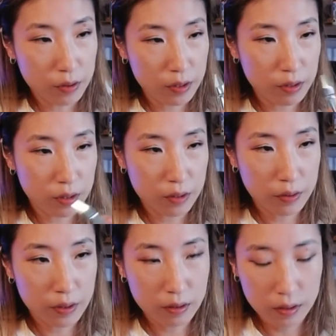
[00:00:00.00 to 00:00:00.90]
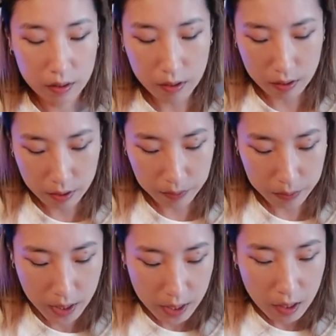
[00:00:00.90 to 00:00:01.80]
This is also all,
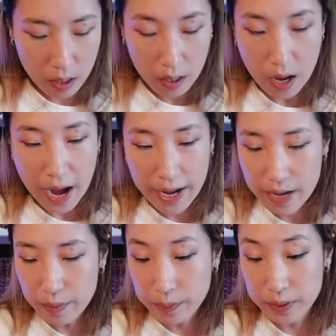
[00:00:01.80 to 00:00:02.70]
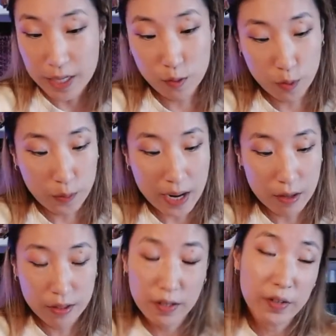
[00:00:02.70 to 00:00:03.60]
I am obsessed with
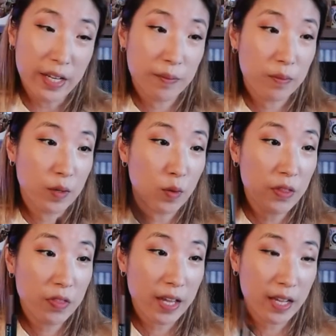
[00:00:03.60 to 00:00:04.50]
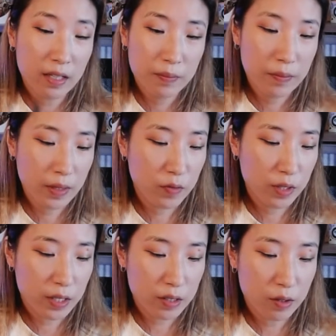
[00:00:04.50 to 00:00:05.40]
brows. Okay, one thing, if you
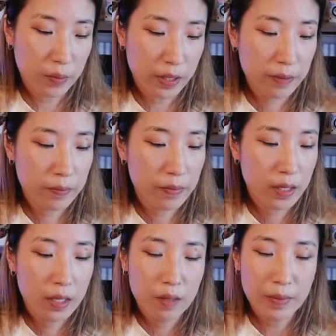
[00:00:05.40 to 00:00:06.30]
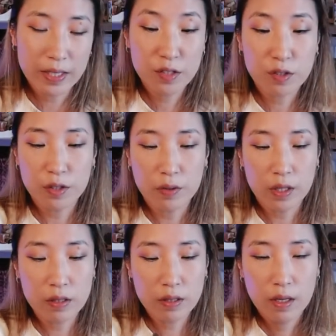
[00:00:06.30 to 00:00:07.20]
guys know me, my sisters know
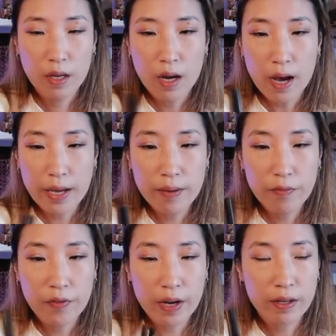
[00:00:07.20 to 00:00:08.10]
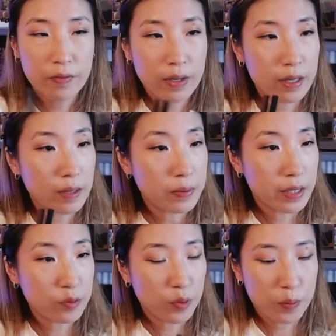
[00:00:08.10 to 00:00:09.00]
this. I am very, very
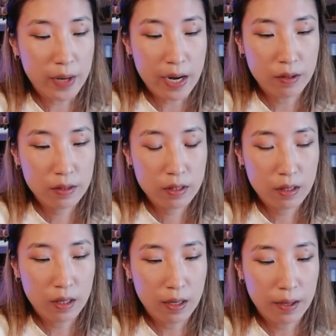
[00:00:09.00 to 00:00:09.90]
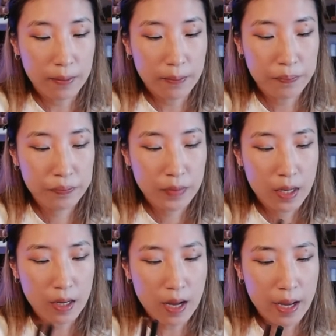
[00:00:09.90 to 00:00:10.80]
obsessed with brows. Um,
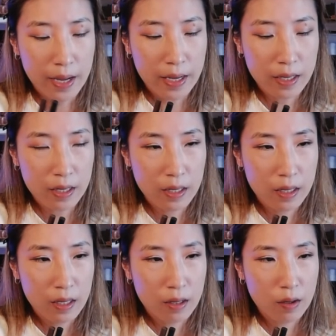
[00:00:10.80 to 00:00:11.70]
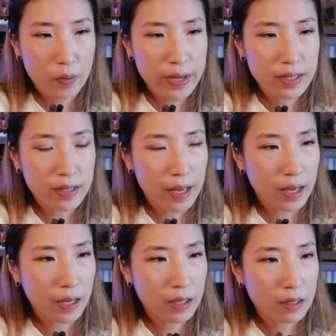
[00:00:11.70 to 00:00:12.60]
I always
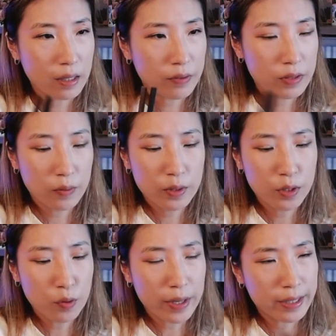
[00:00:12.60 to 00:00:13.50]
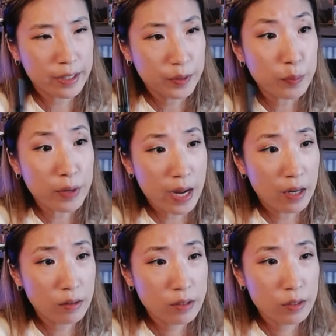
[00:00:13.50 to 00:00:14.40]
say if someone don't got good
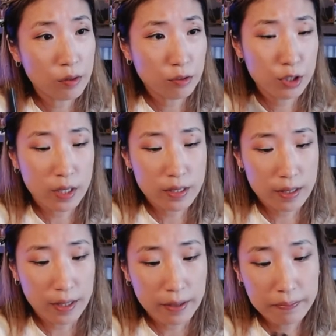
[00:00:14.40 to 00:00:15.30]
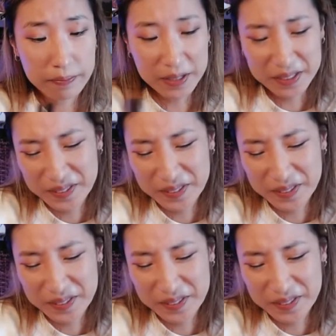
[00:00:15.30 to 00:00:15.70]
brows, don't trust them.